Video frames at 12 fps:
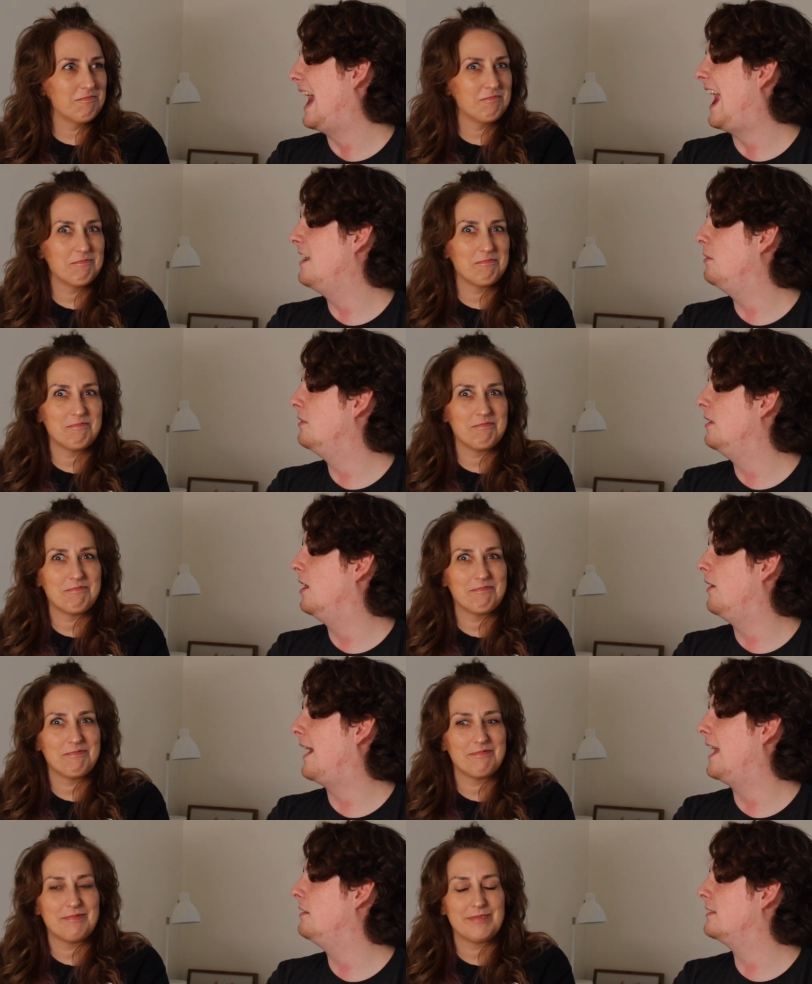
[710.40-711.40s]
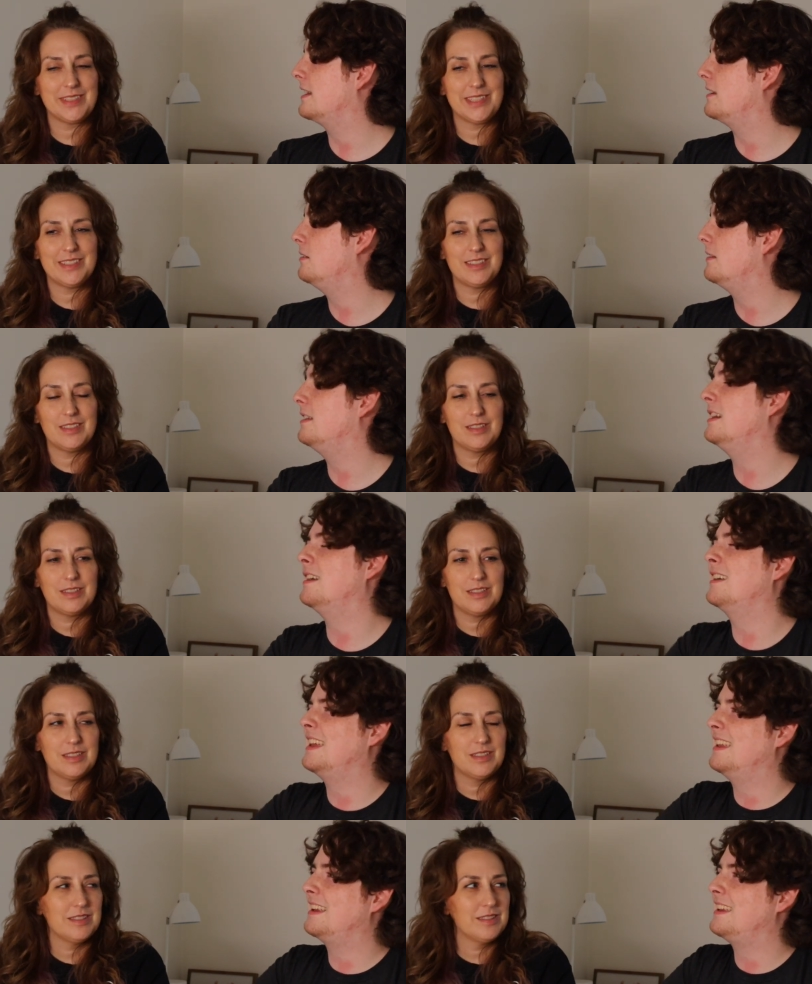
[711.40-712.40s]
Speaker 1: I don't know. I don't think. Like,
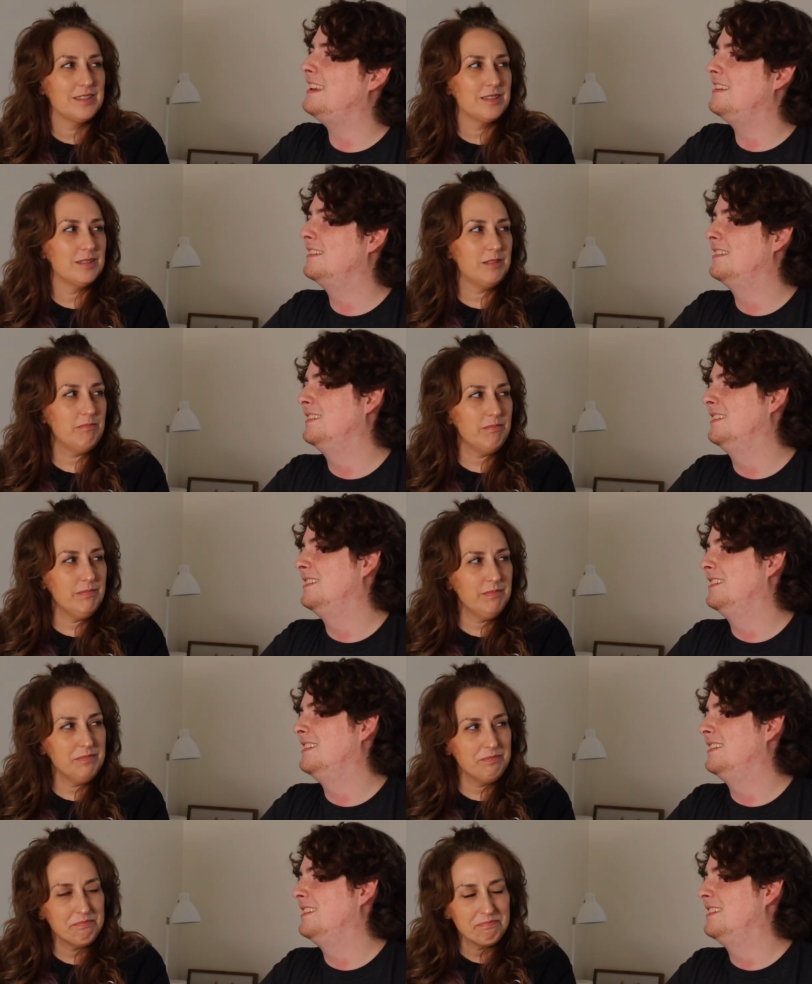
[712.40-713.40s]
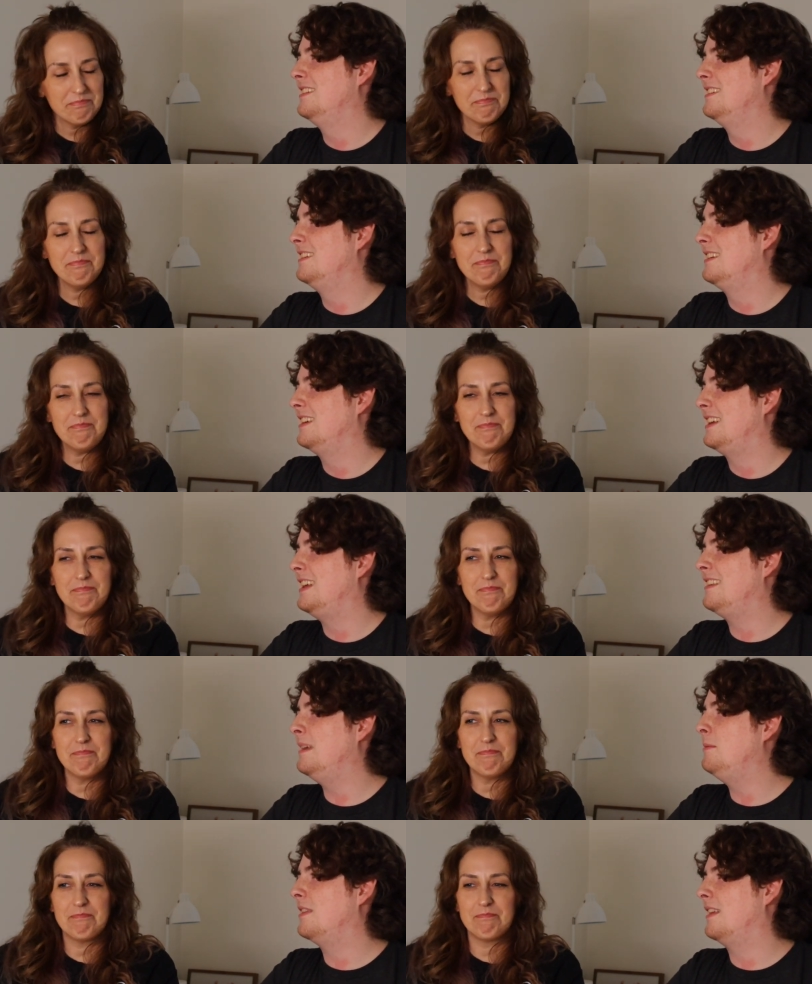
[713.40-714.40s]
okay, like, he. He
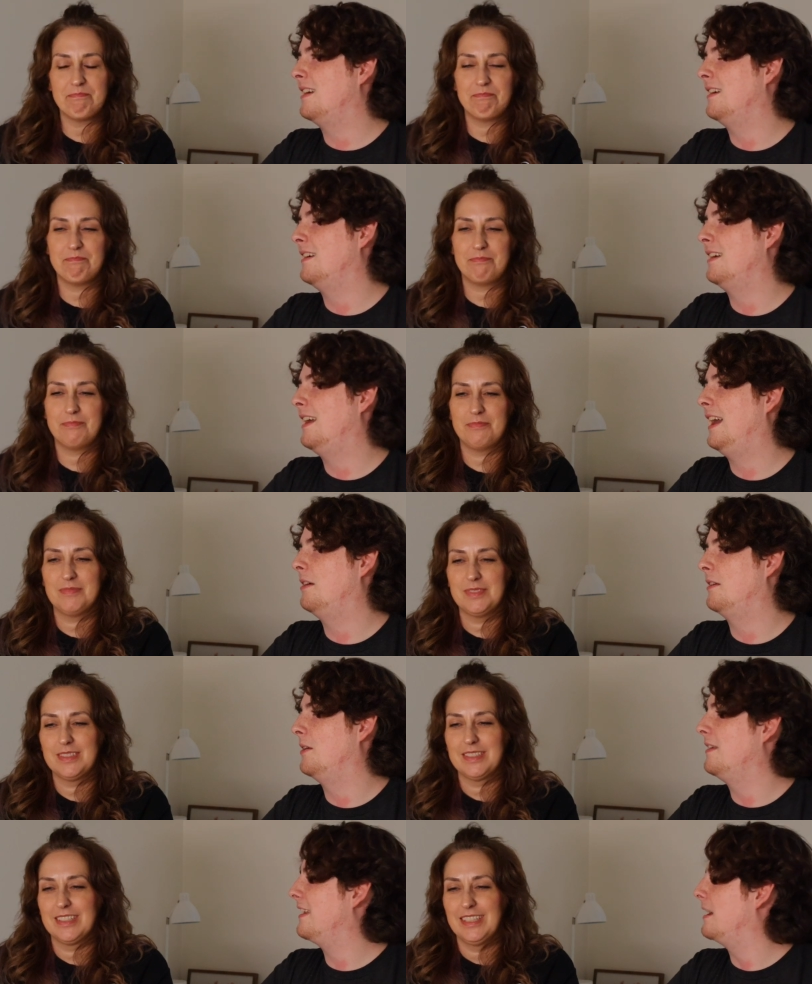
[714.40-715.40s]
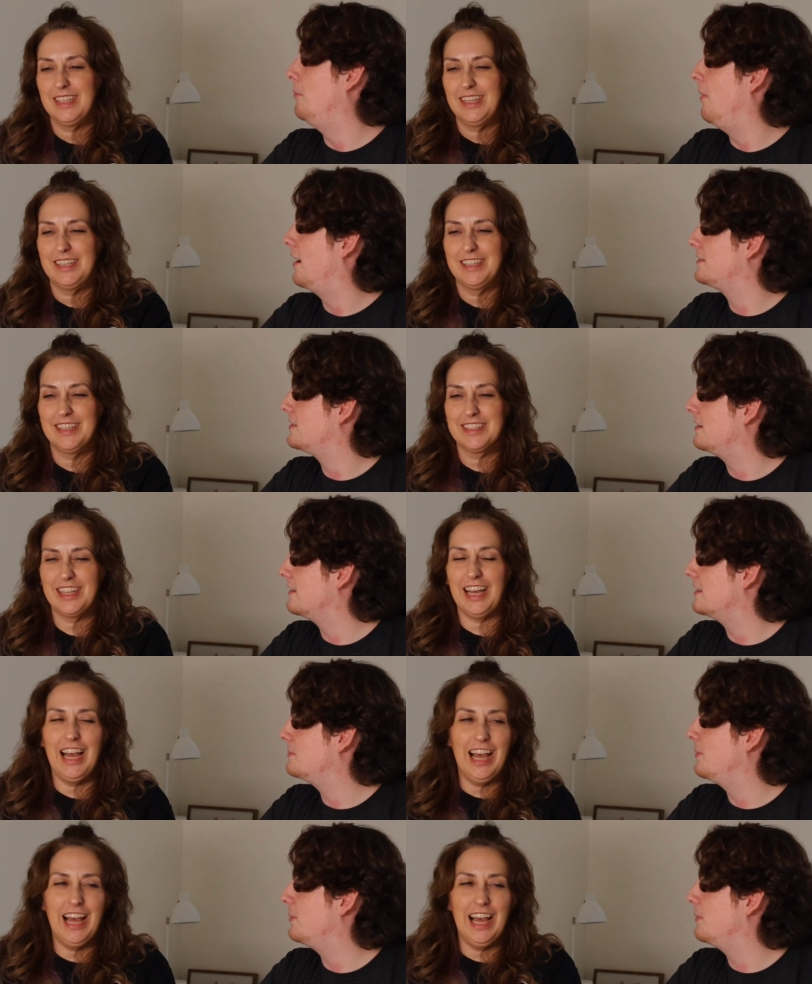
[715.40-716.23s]
seemed. I don't know. He's like a monster at this